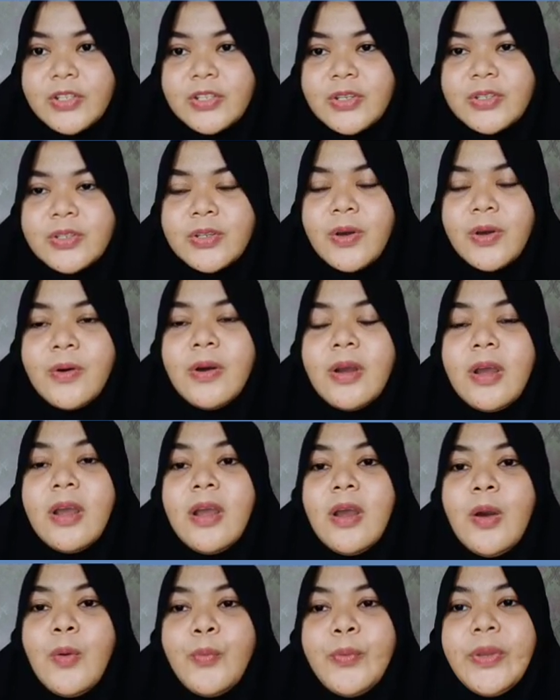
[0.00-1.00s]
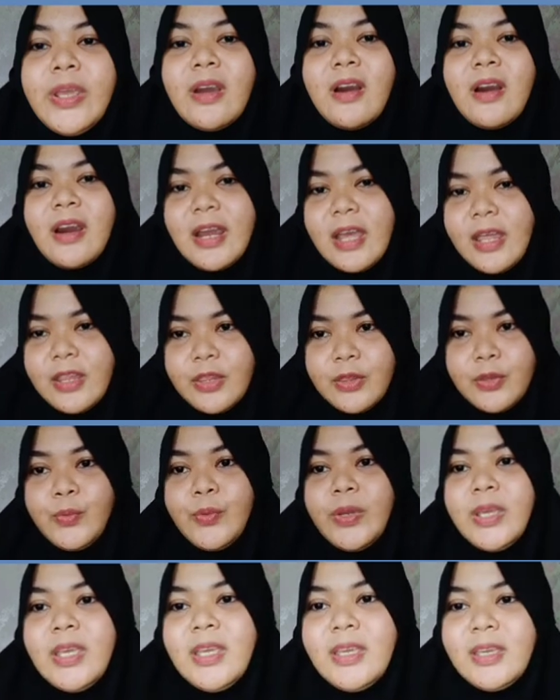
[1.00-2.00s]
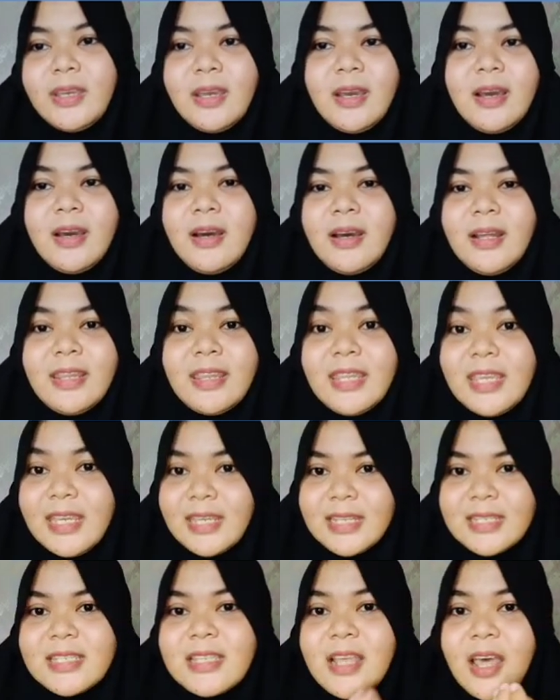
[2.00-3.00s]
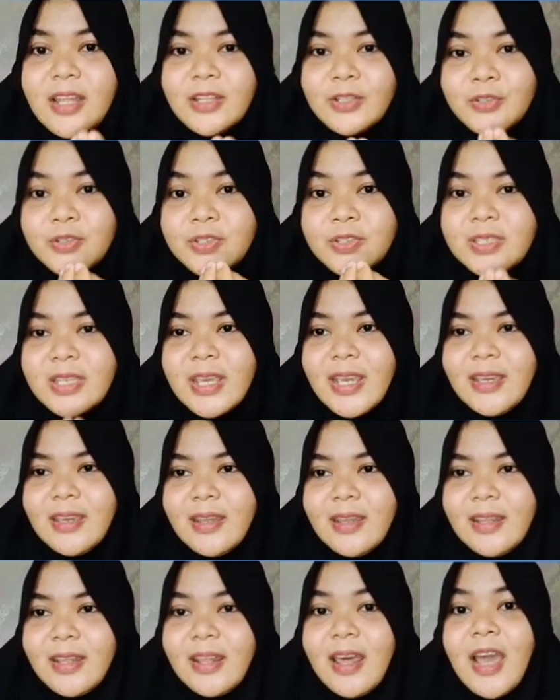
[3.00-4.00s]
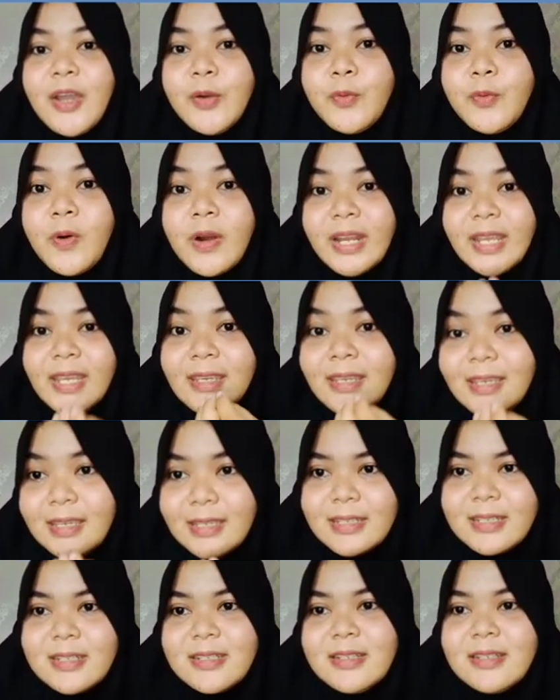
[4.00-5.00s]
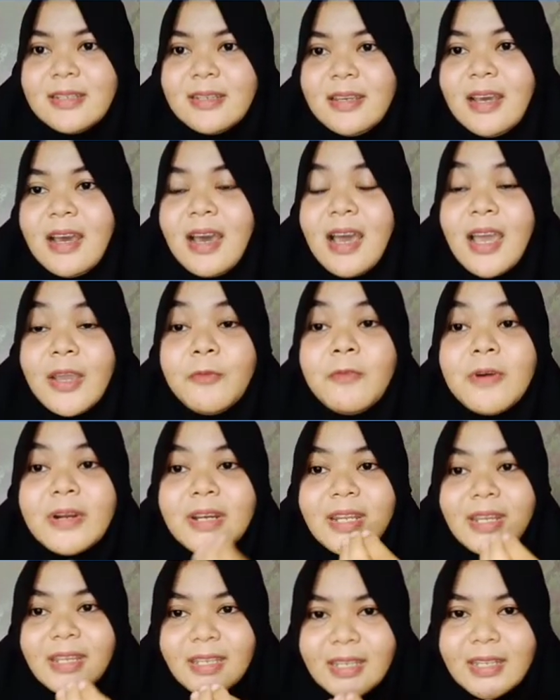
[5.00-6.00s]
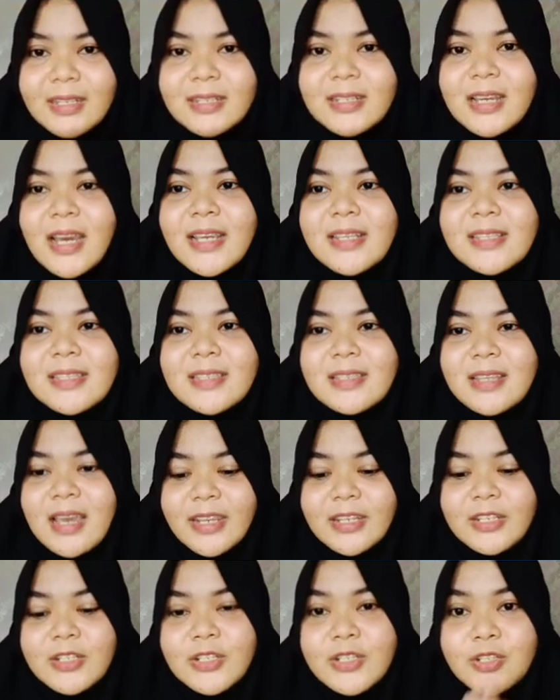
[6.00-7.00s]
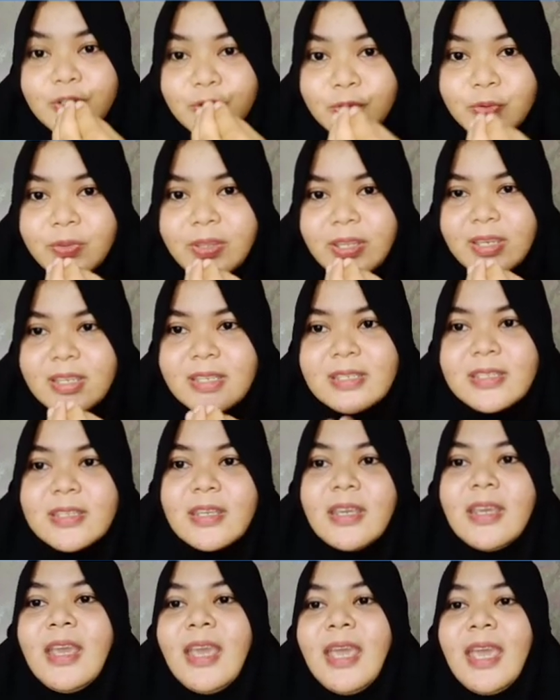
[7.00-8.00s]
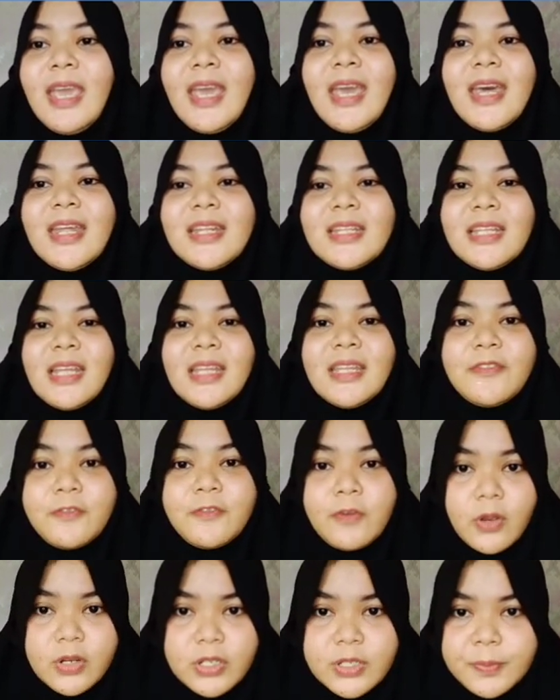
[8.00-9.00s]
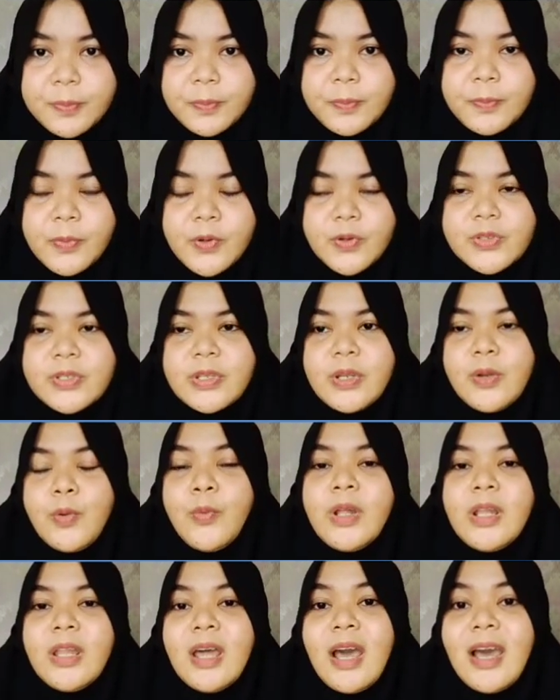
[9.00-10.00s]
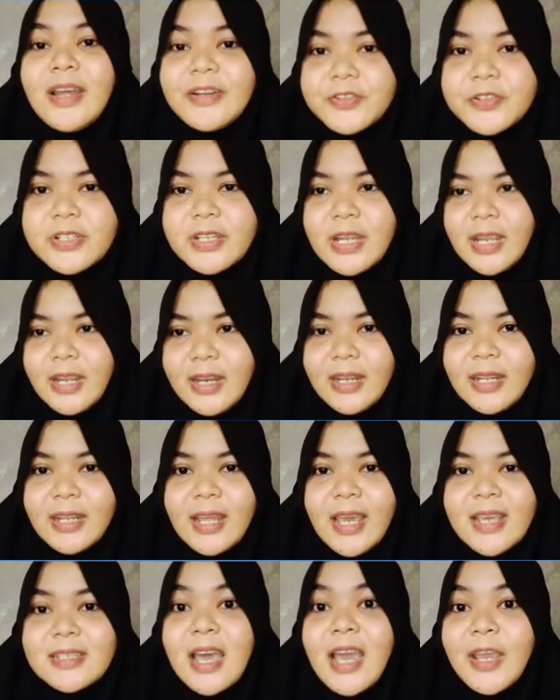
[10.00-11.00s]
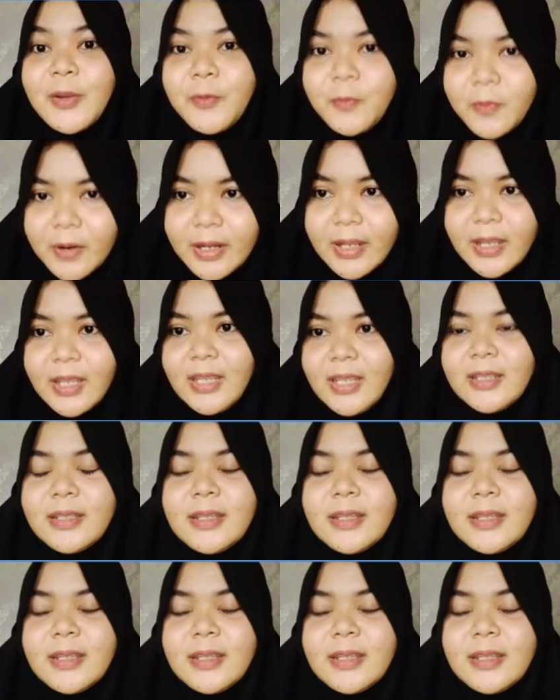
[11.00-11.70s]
So we are doing this to say that I want to eat. I want to eat. I do this, and the French person will understand it as I want to eat.